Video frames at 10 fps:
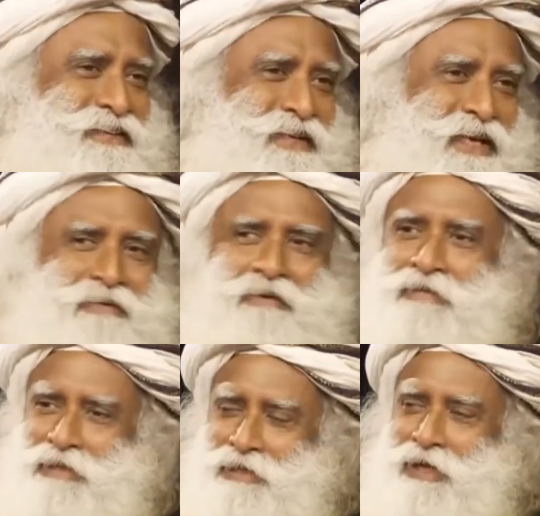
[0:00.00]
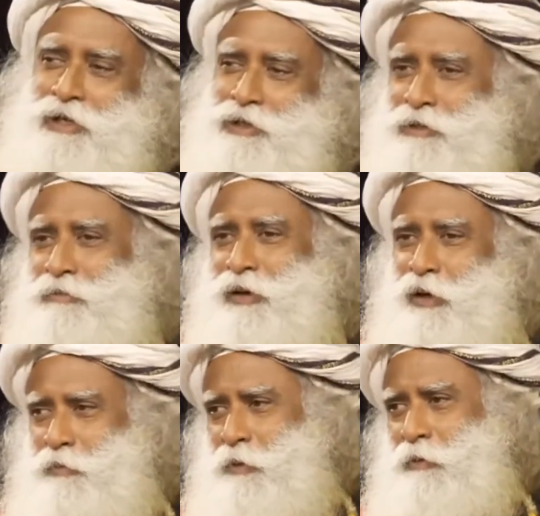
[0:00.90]
Even within the ashram, lot
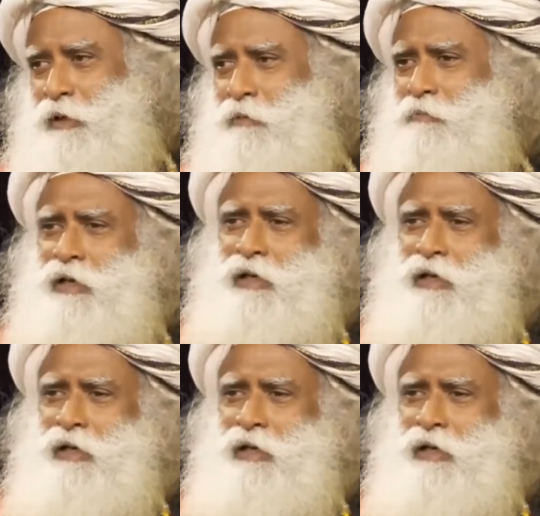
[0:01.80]
of people complaining,